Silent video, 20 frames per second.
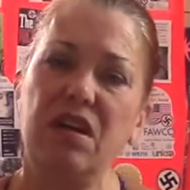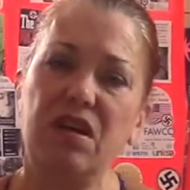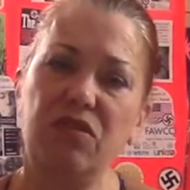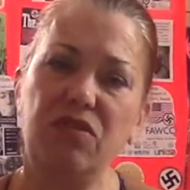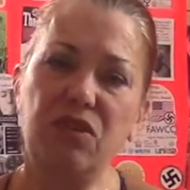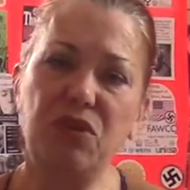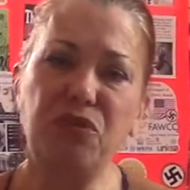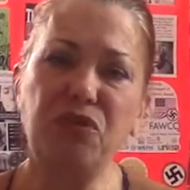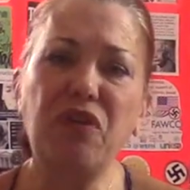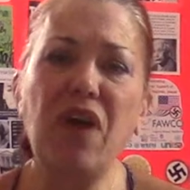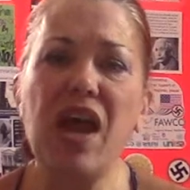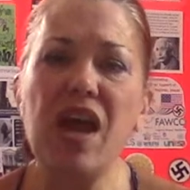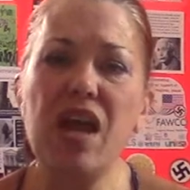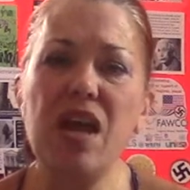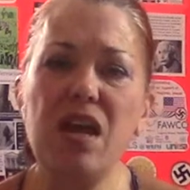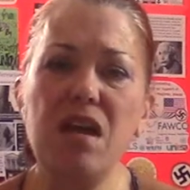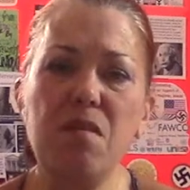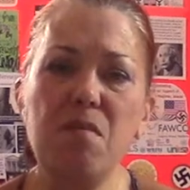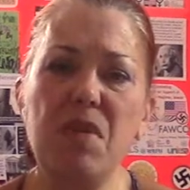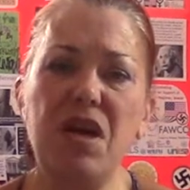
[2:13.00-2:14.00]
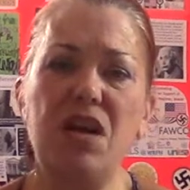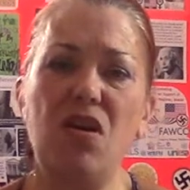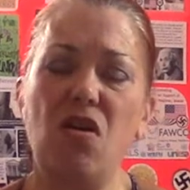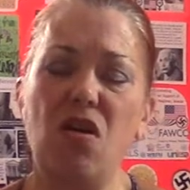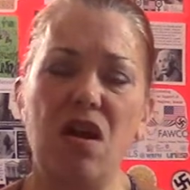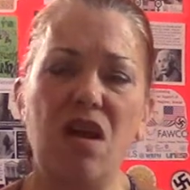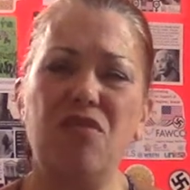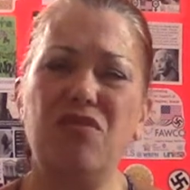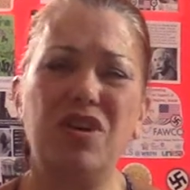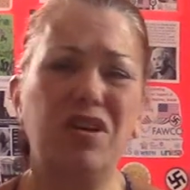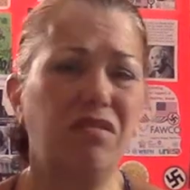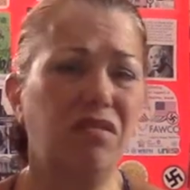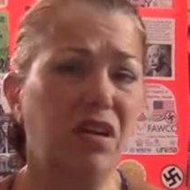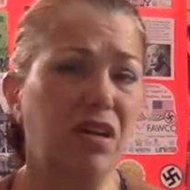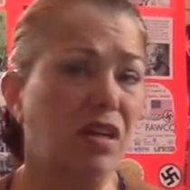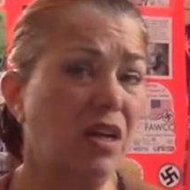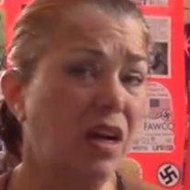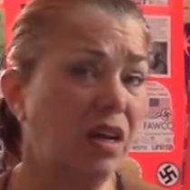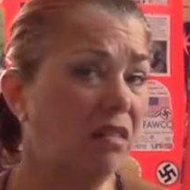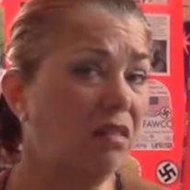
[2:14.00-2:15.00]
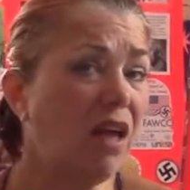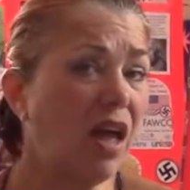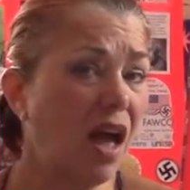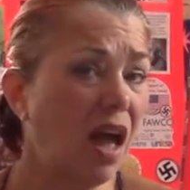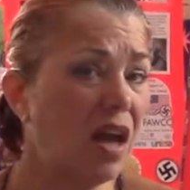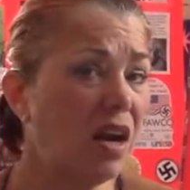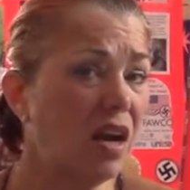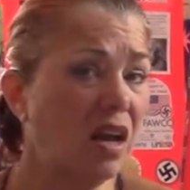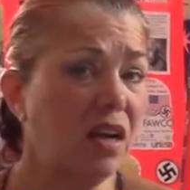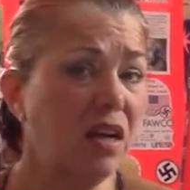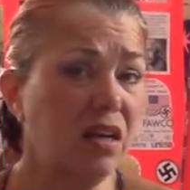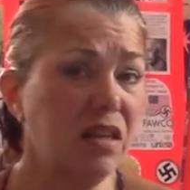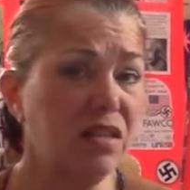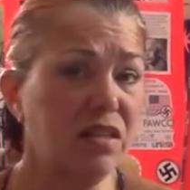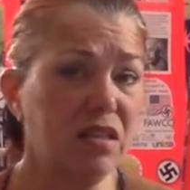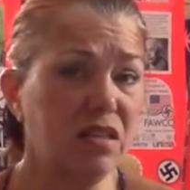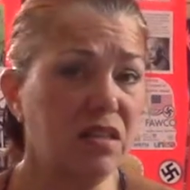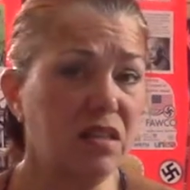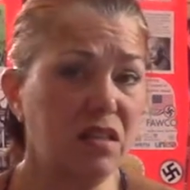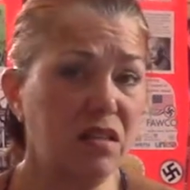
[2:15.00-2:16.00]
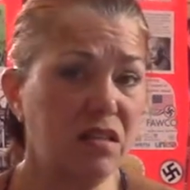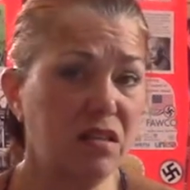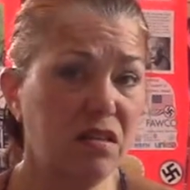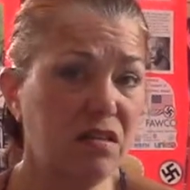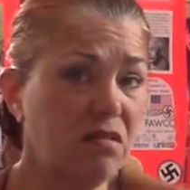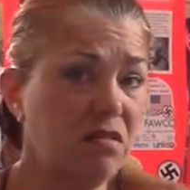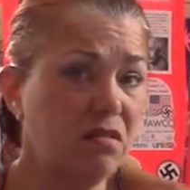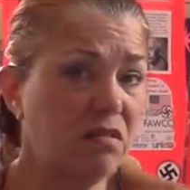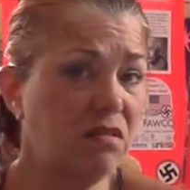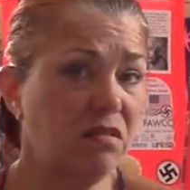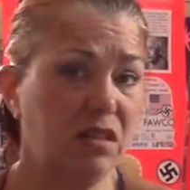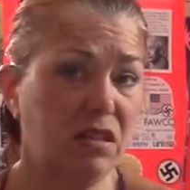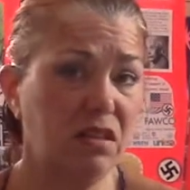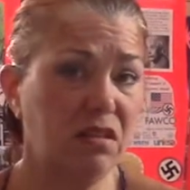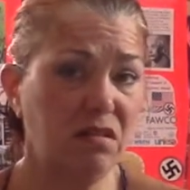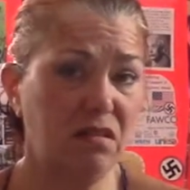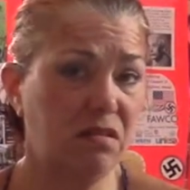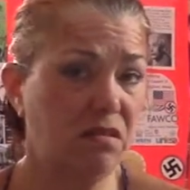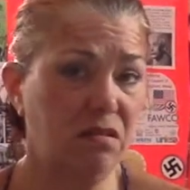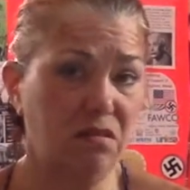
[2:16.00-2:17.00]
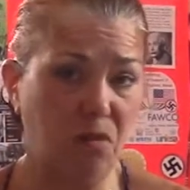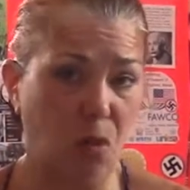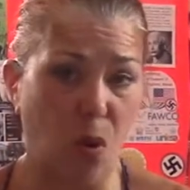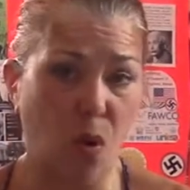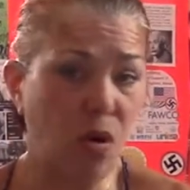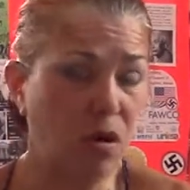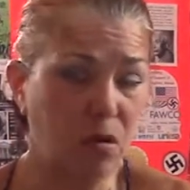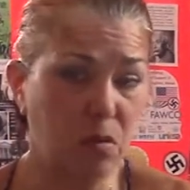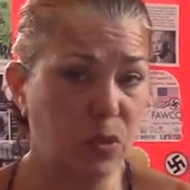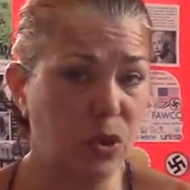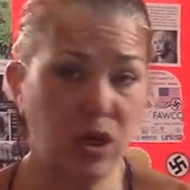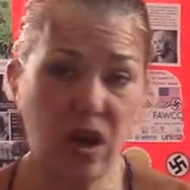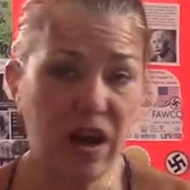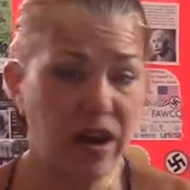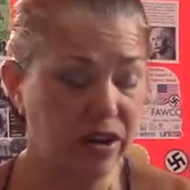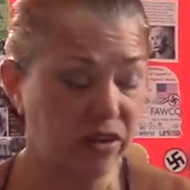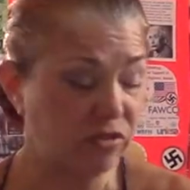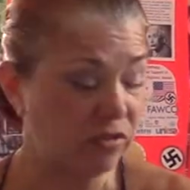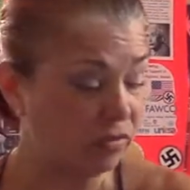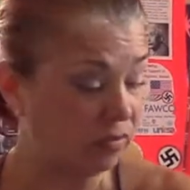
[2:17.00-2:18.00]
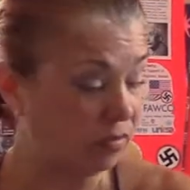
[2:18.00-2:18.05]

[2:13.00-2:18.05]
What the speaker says: the fame and everything like that. And it's a horrible life.